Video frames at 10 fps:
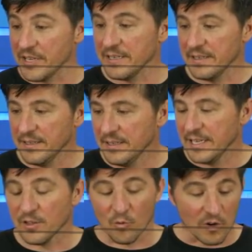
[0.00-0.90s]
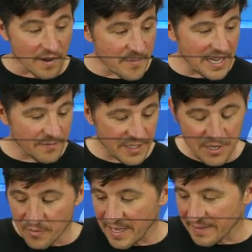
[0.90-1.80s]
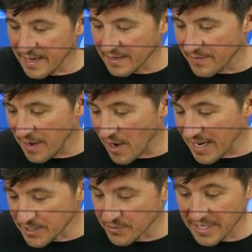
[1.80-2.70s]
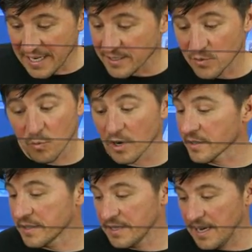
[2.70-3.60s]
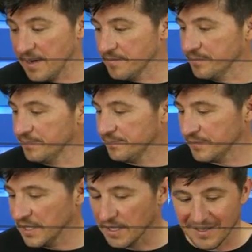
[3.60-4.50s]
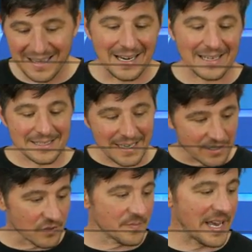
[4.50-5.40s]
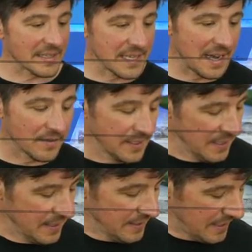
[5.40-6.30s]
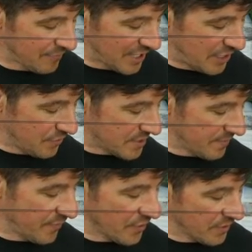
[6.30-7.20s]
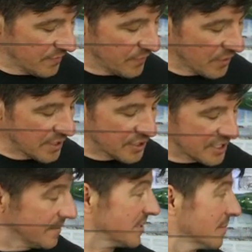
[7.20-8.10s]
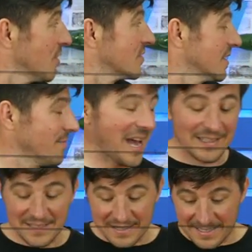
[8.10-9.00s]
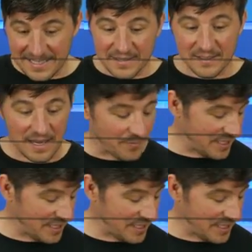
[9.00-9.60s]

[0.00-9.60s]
it in the water. I made a video about that of how I do it and it's worked. Um, you know, and then I could take those bags out, reuse them for for other ships. Like most of the ballast in these have